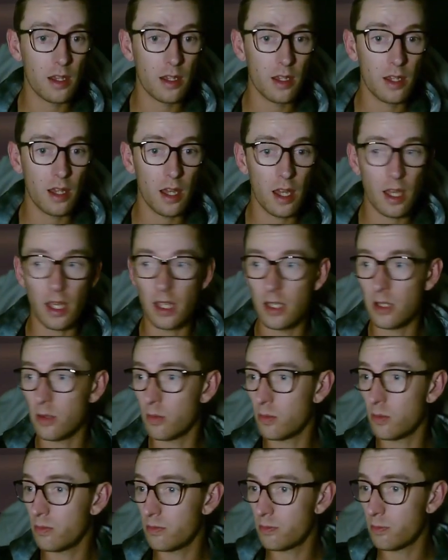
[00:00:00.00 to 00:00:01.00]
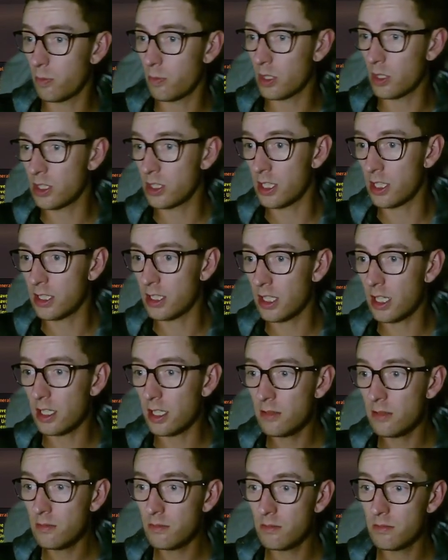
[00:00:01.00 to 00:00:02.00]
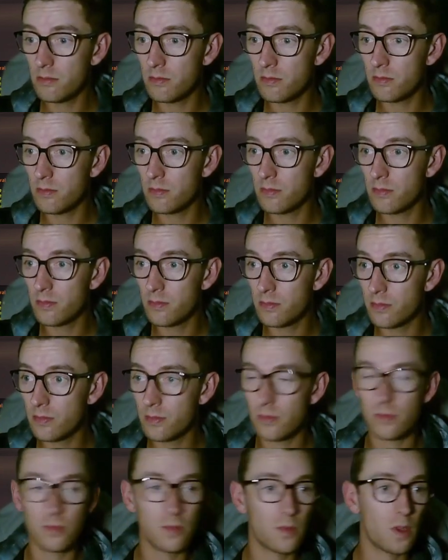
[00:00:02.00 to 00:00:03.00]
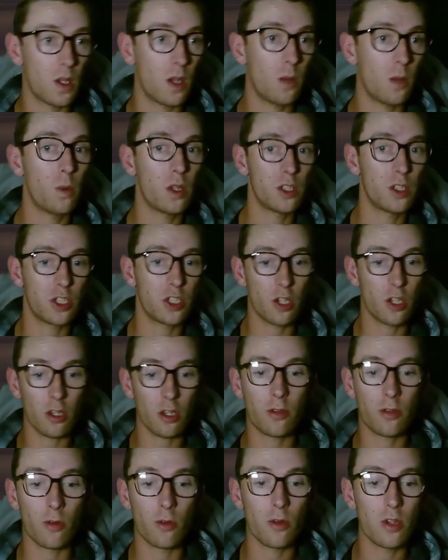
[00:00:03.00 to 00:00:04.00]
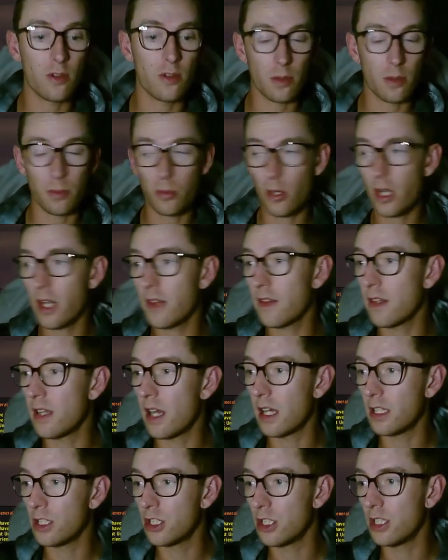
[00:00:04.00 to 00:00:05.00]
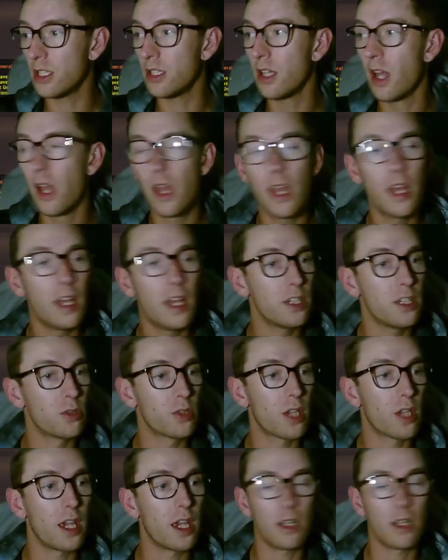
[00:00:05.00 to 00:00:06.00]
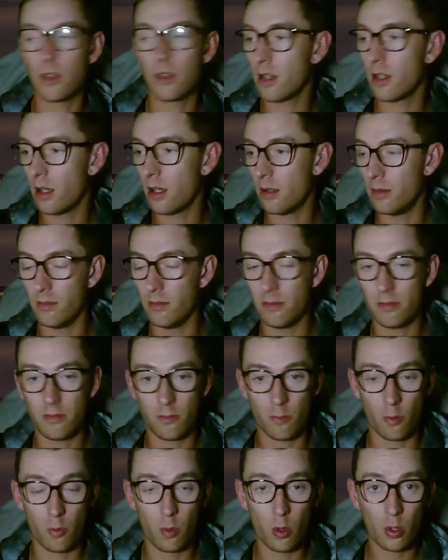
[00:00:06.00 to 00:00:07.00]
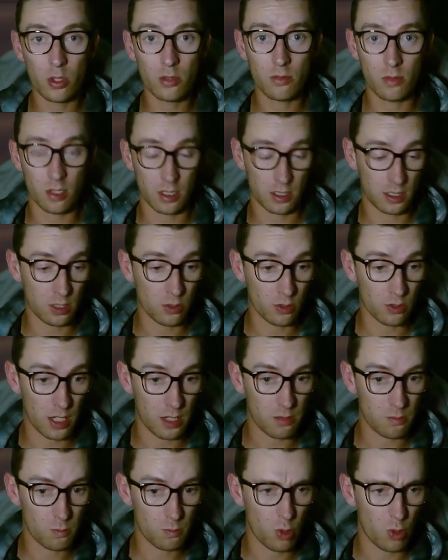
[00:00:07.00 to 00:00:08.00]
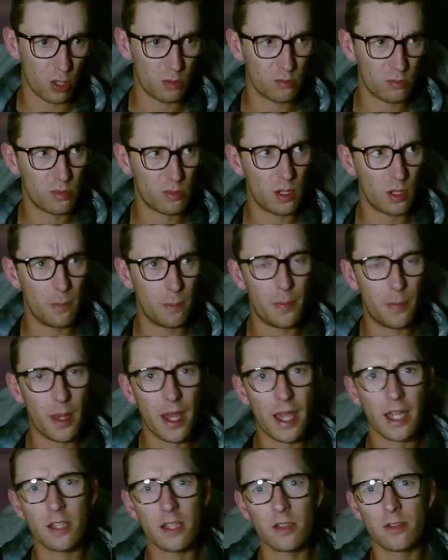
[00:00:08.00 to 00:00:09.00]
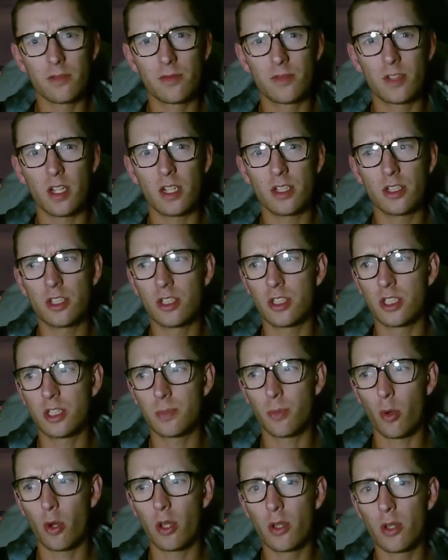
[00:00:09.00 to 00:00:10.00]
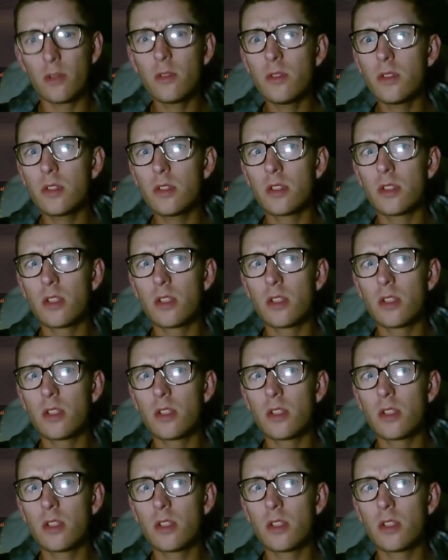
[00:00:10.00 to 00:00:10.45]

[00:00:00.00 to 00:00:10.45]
And once you're done, once you go through, you've completed the dungeon, you'll get a reward, you'll get what? A bag of dungeon spoils,